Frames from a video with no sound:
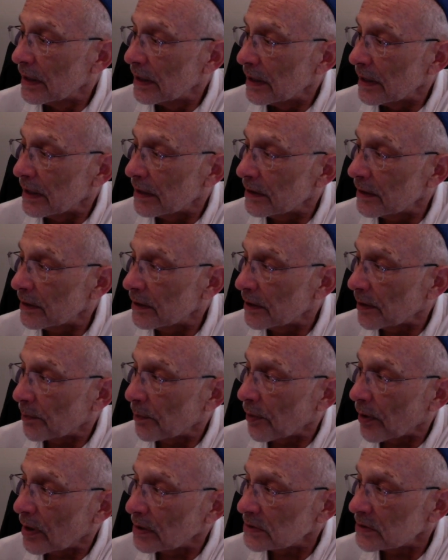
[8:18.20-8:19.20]
and then the
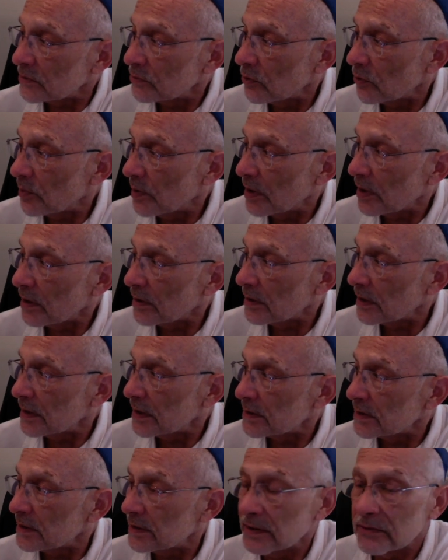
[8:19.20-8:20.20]
process will be all
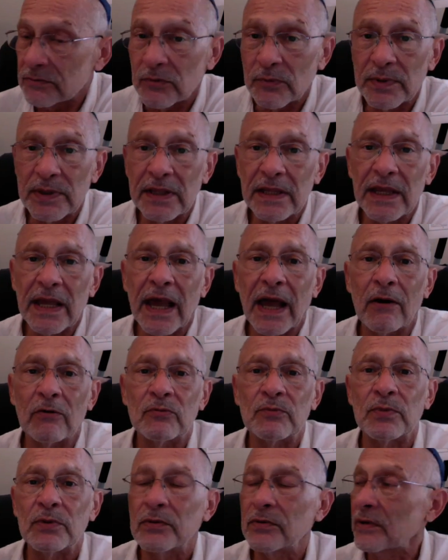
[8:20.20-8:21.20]
this, and this will be the
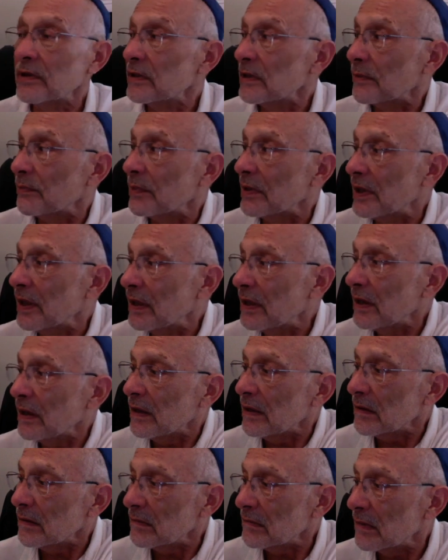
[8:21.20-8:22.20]
output. Okay, the
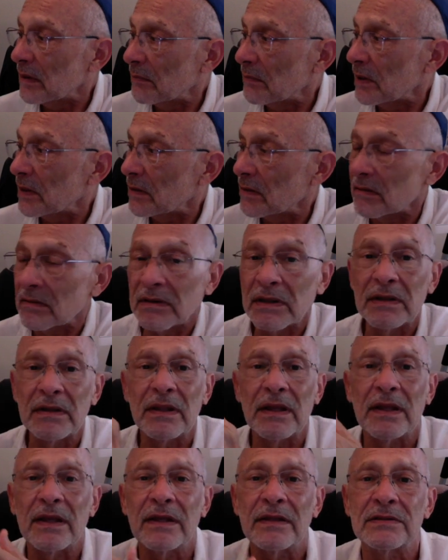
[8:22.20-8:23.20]
beginning, the middle, and
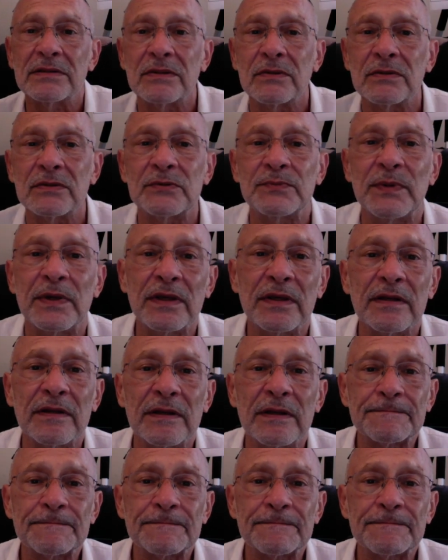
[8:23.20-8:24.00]
the end, so to speak.